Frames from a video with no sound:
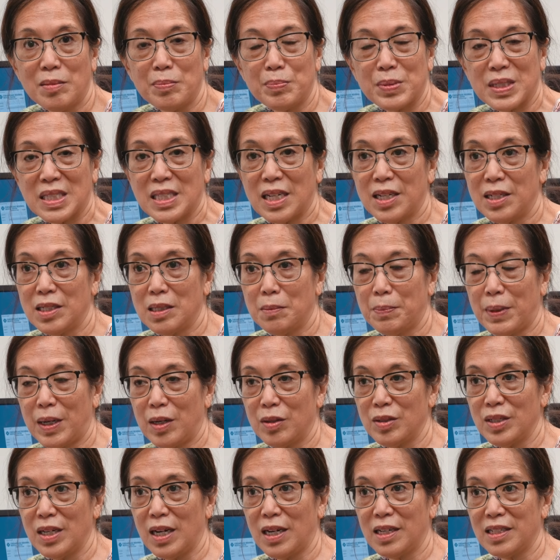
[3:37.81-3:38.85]
I'm excited
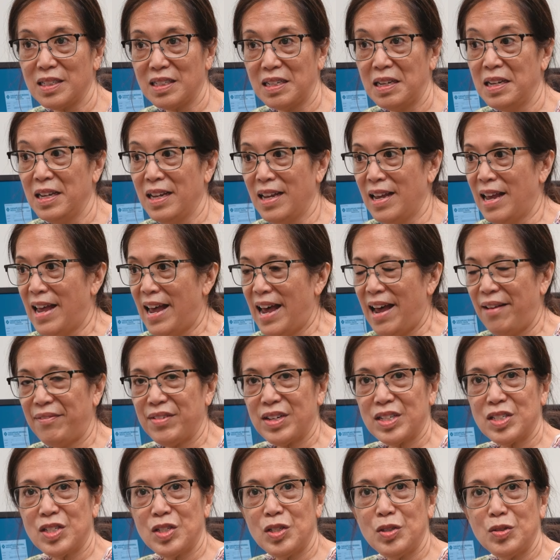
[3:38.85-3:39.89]
about not
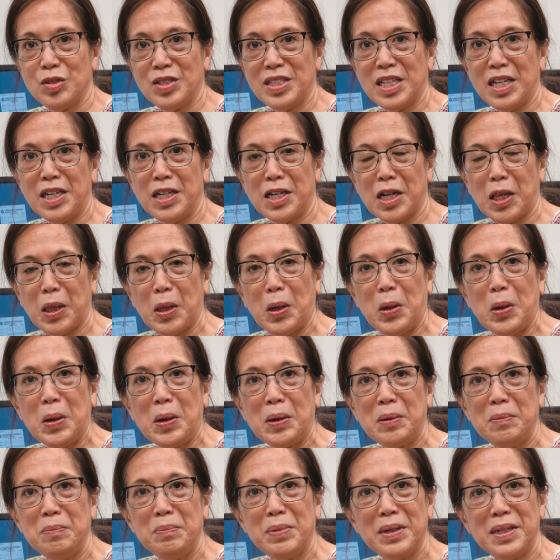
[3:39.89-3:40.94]
having to set an
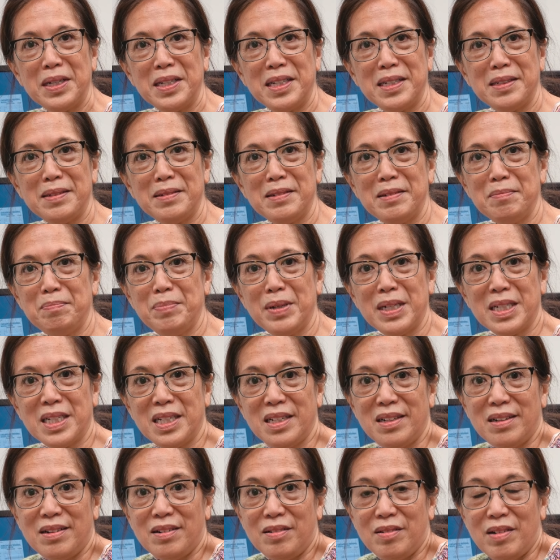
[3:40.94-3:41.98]
alarm, but, but
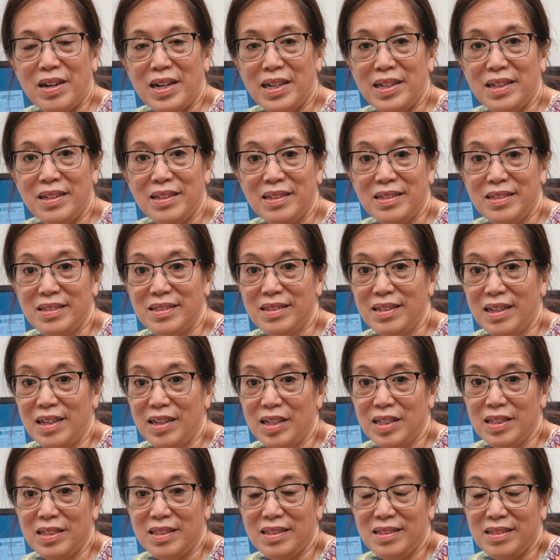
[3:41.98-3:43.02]
you know, I,
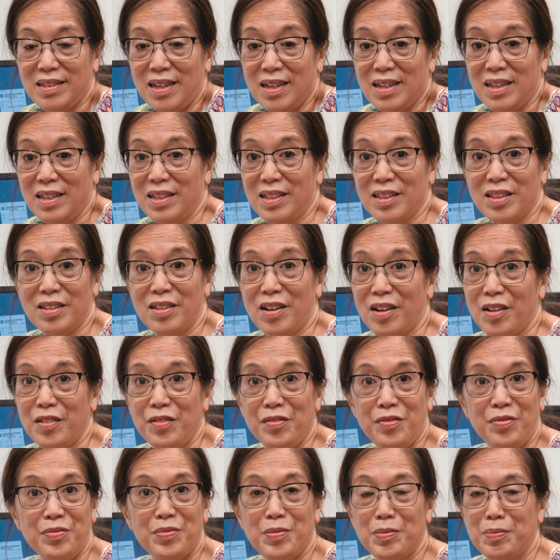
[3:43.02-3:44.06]
I
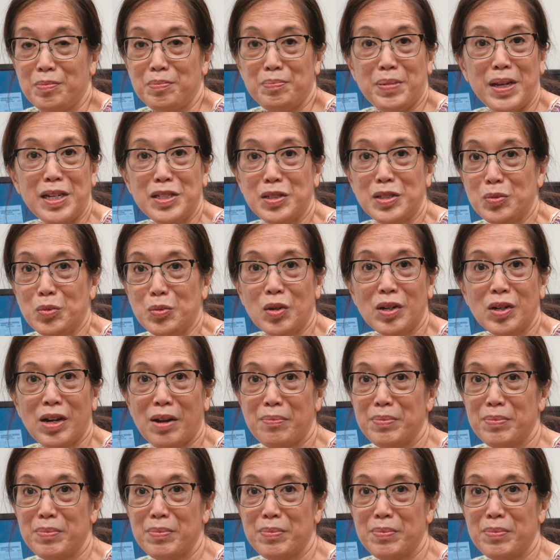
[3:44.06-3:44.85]
love patient work.